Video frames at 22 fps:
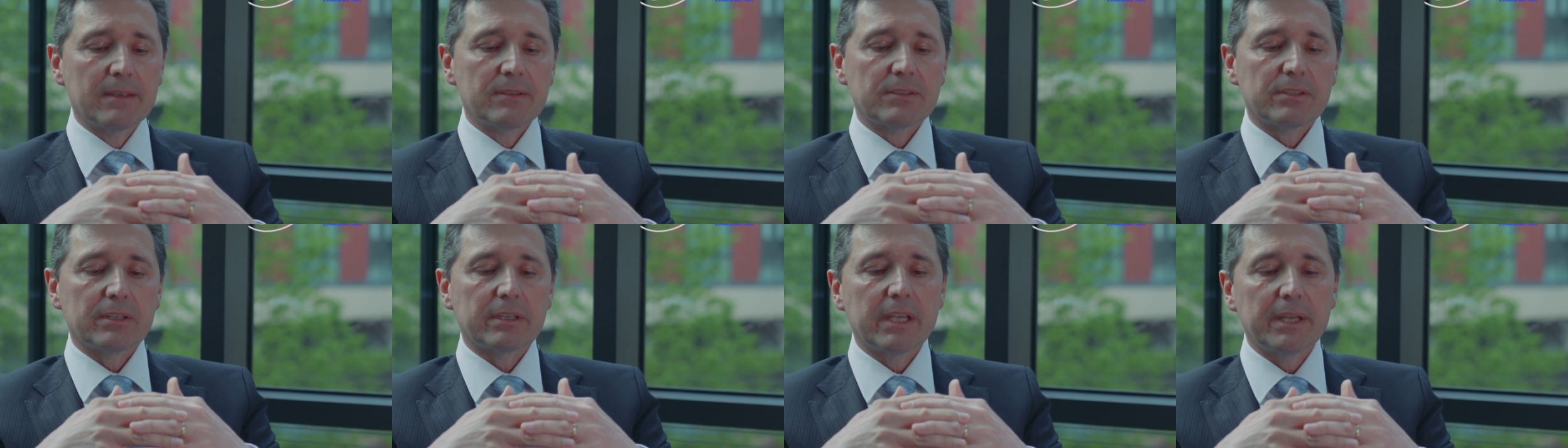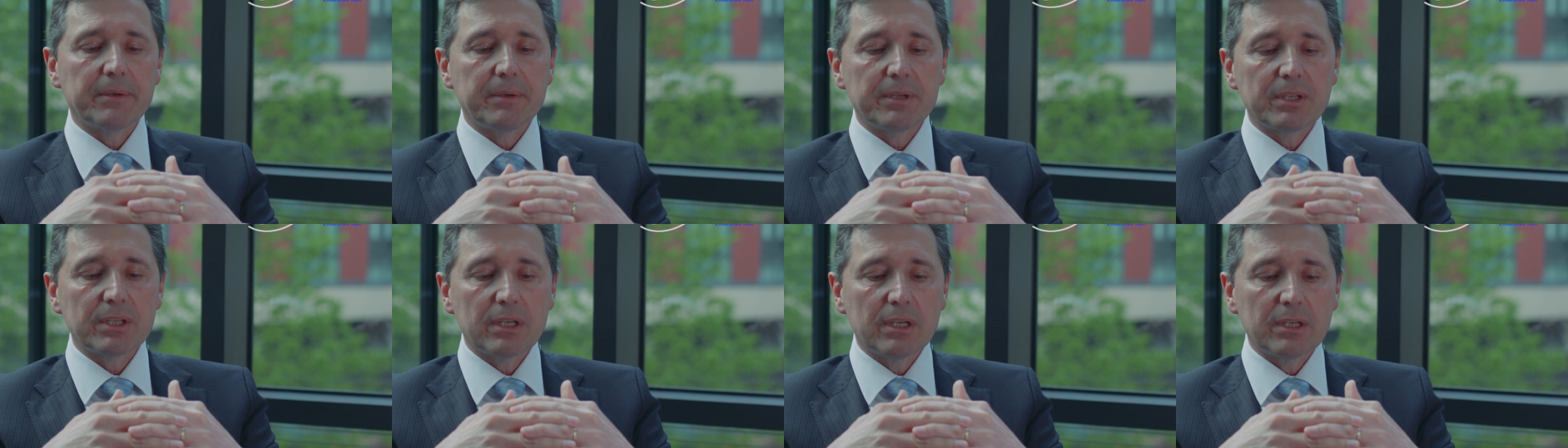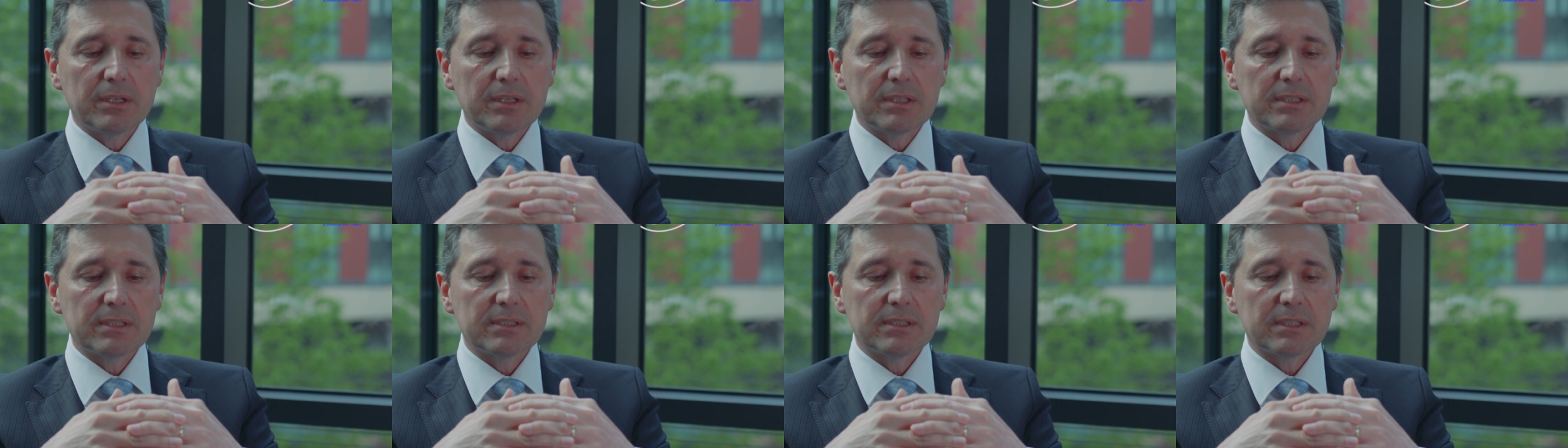So
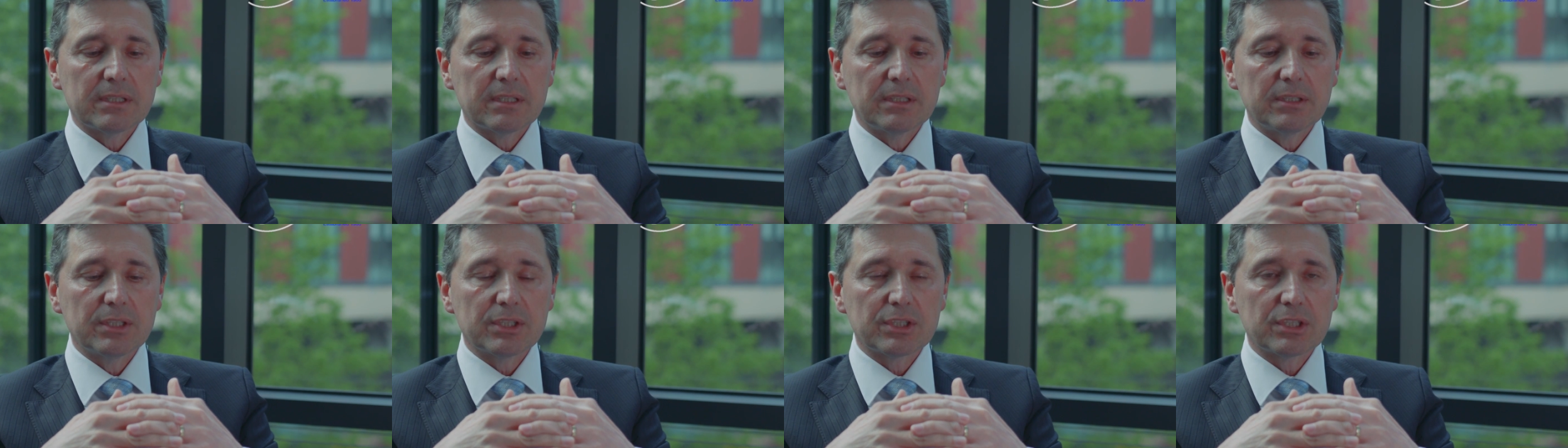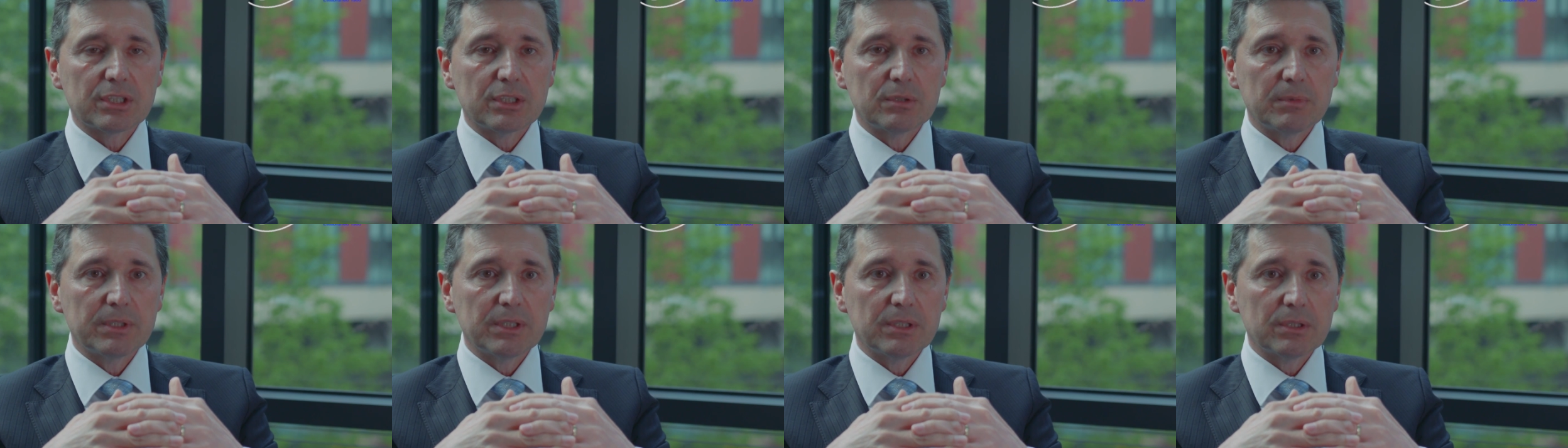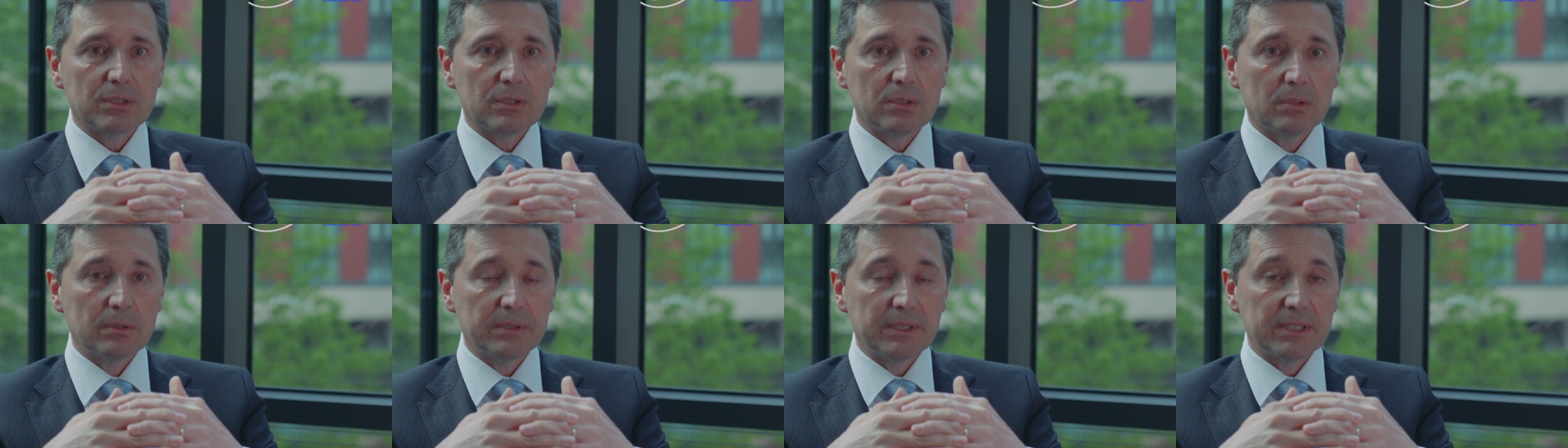keratoconus is a condition where your
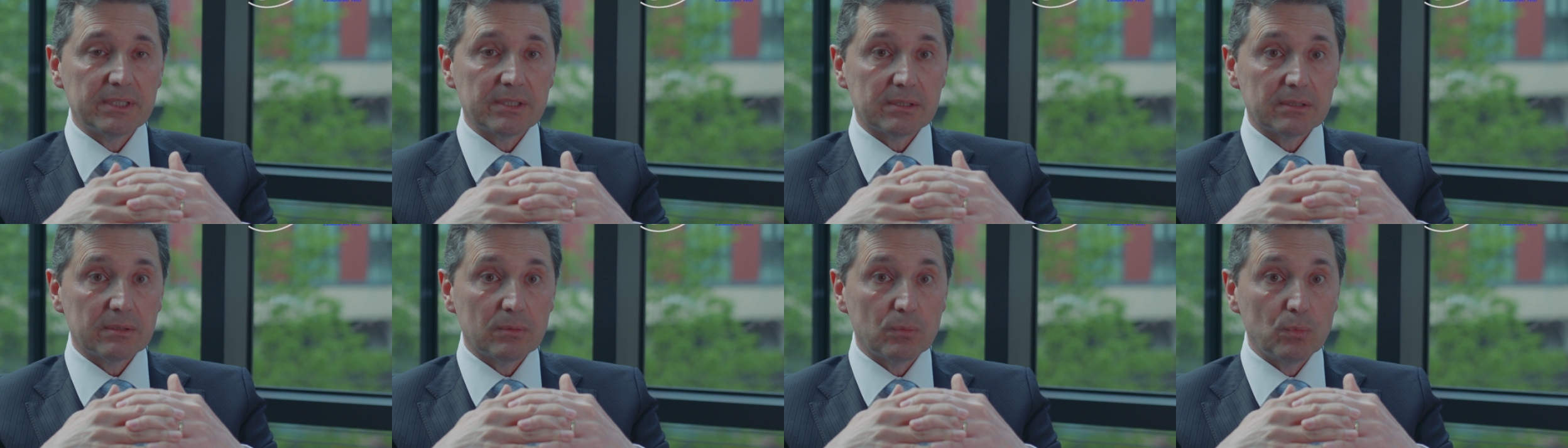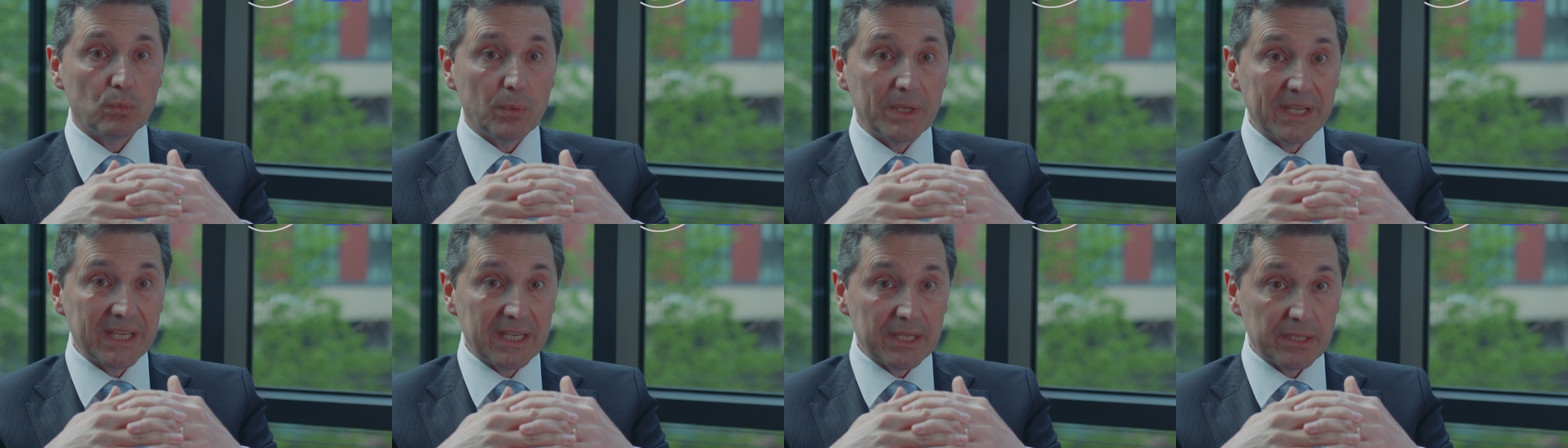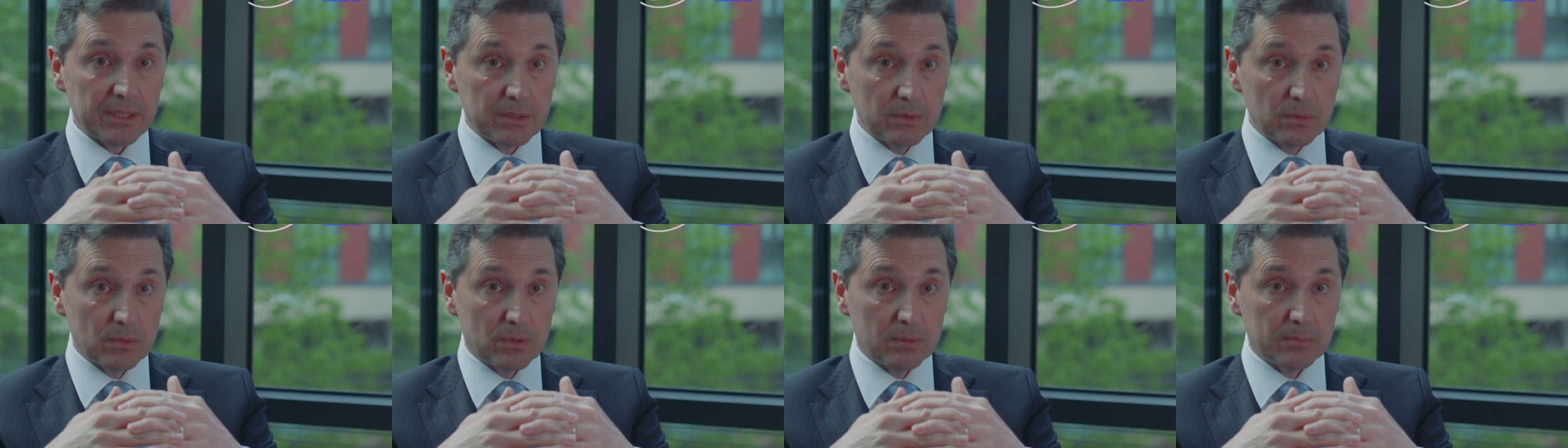cornea is weaker
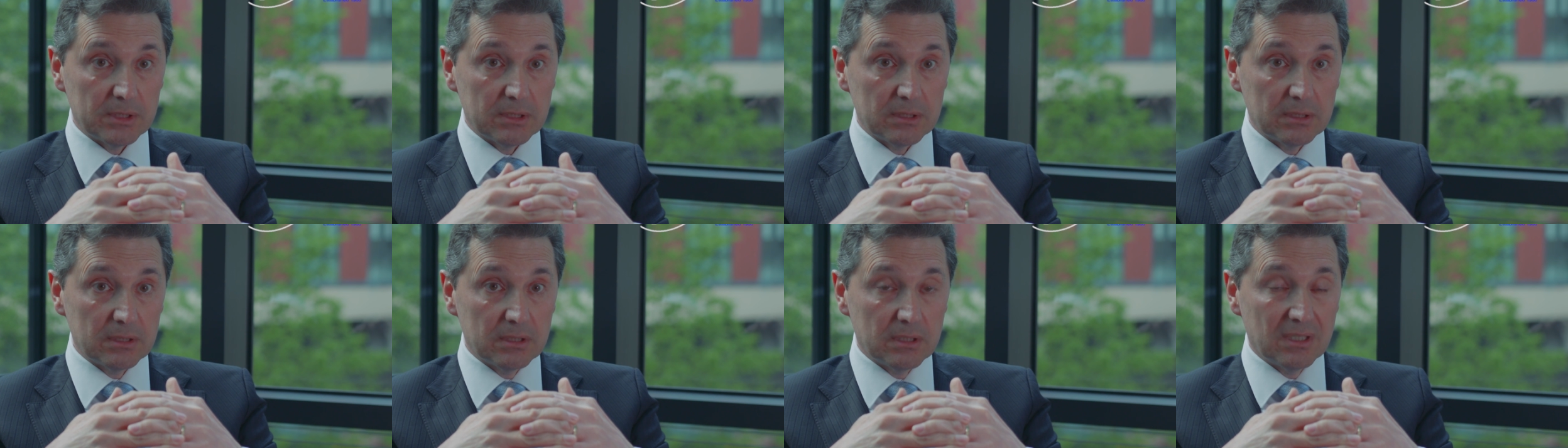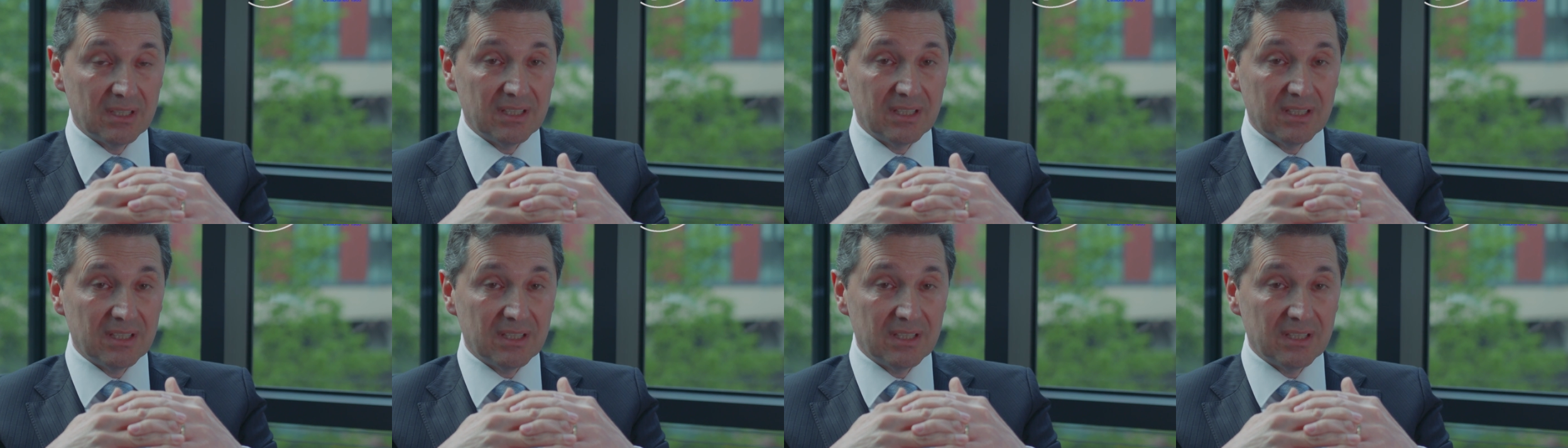than normal,